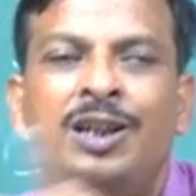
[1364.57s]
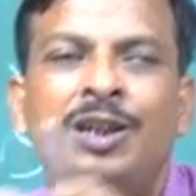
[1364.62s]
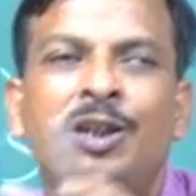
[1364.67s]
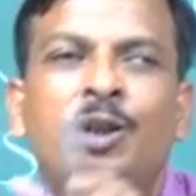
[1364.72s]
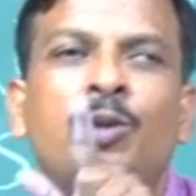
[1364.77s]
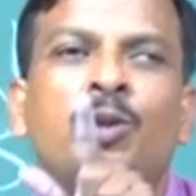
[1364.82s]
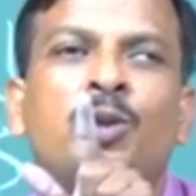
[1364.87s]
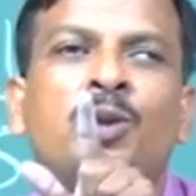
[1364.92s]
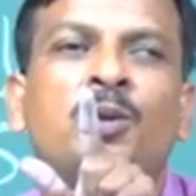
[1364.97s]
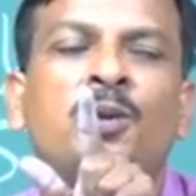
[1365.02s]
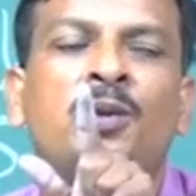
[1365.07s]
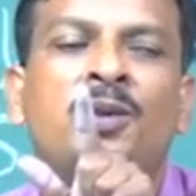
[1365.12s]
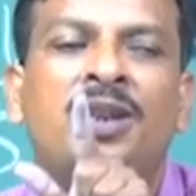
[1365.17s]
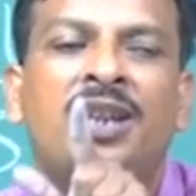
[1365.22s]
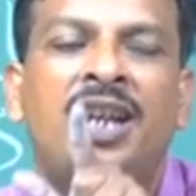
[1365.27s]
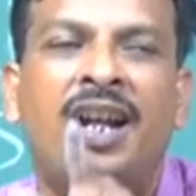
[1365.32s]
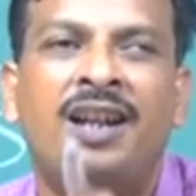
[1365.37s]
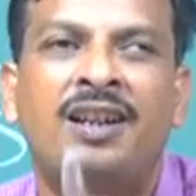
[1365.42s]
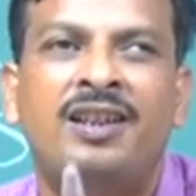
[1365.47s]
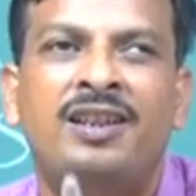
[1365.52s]
you should
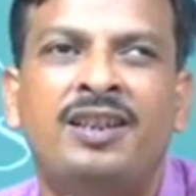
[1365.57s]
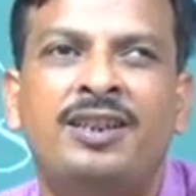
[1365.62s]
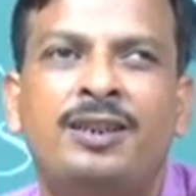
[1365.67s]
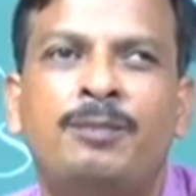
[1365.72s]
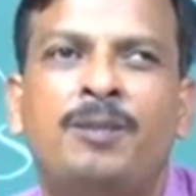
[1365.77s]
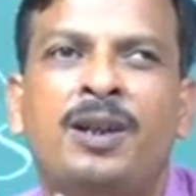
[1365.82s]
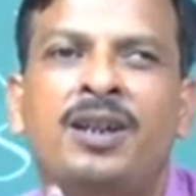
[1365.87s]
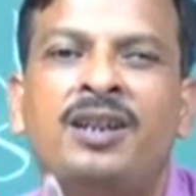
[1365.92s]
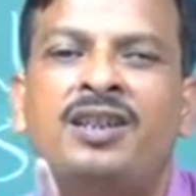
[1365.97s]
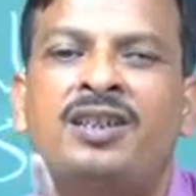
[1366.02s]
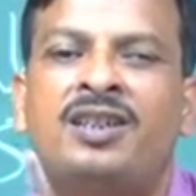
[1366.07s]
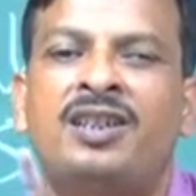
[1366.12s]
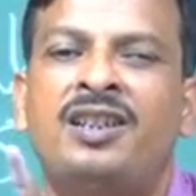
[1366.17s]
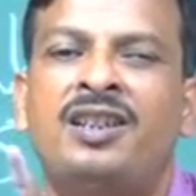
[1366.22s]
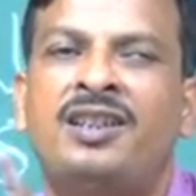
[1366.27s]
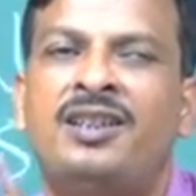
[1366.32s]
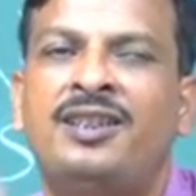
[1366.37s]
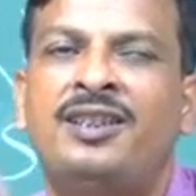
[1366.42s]
take this medicine,